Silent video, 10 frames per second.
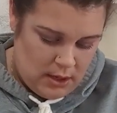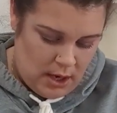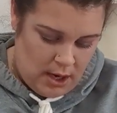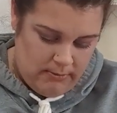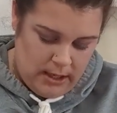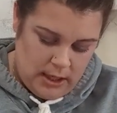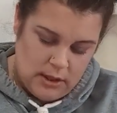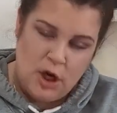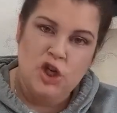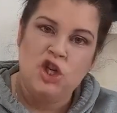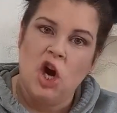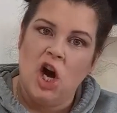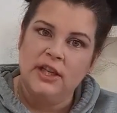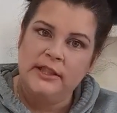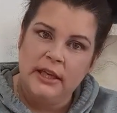I mean,
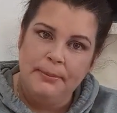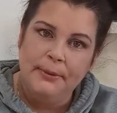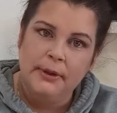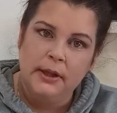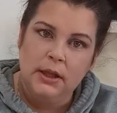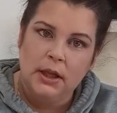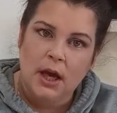not typically the